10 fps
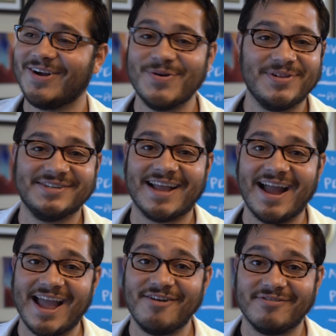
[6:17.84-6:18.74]
coolest
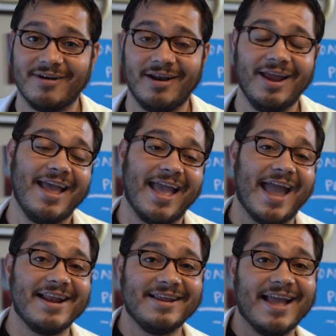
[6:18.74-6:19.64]
guy ever,
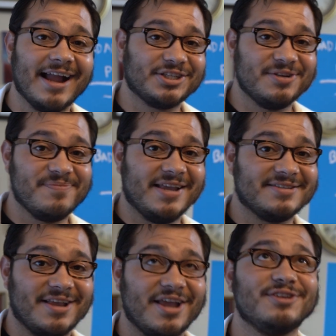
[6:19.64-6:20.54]
and he actually
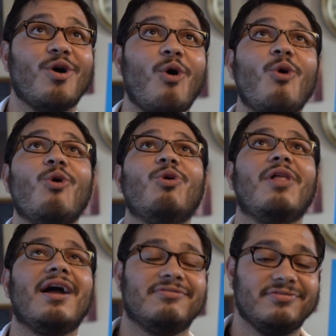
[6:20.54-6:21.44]
makes his whole
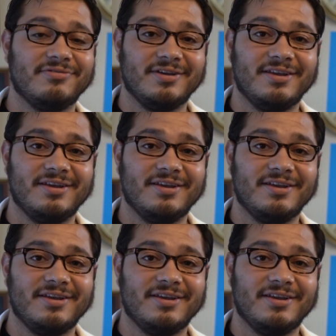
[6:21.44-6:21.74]
life